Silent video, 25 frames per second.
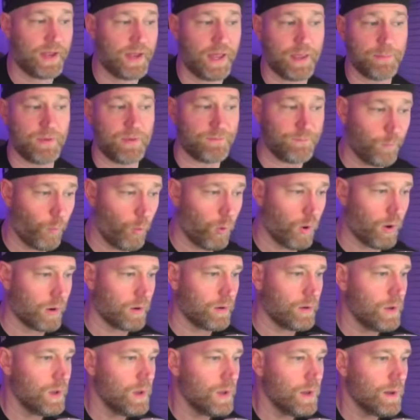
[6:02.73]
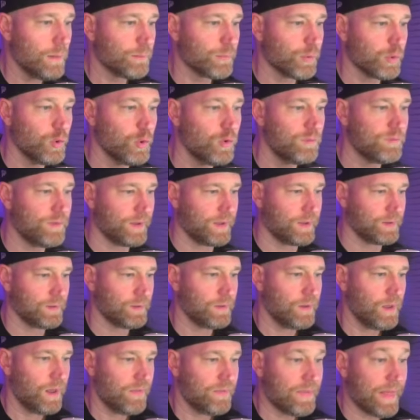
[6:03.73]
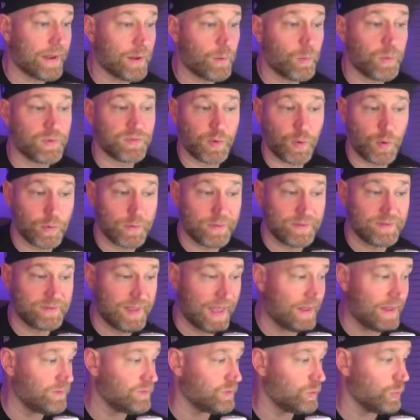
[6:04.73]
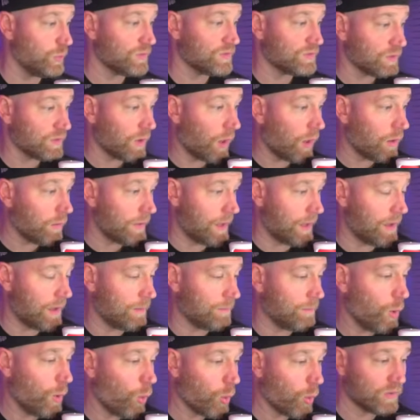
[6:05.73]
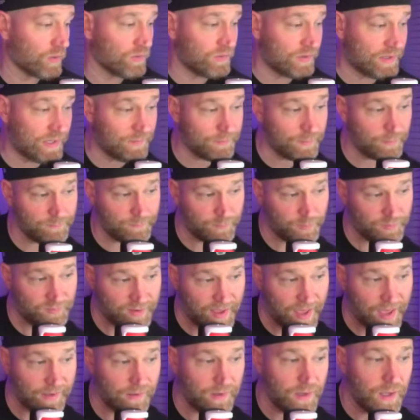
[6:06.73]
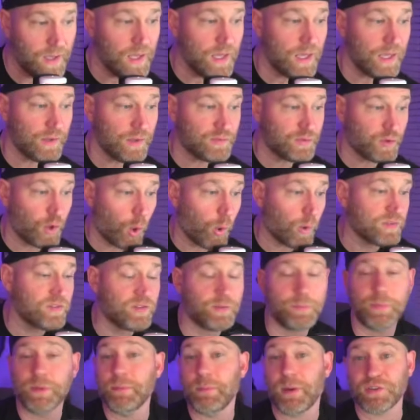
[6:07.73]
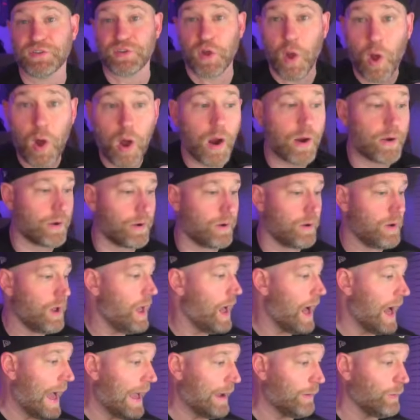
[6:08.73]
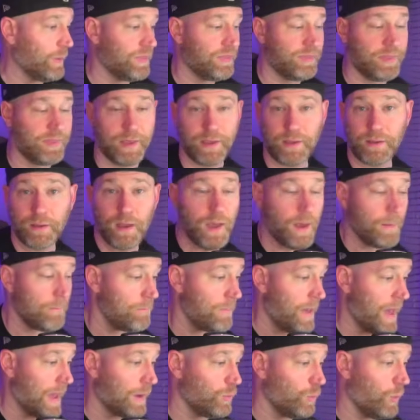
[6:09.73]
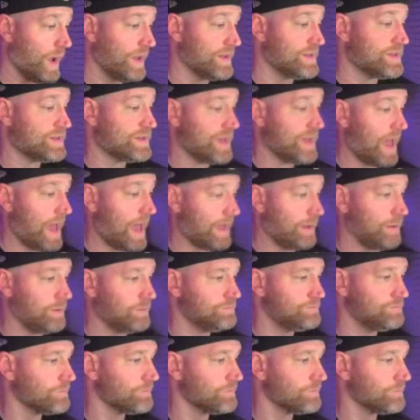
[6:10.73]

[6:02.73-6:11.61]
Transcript: the night before, proving that it was her intent to assault him or leave him for dead is going to be much harder, I would think, Medwed said.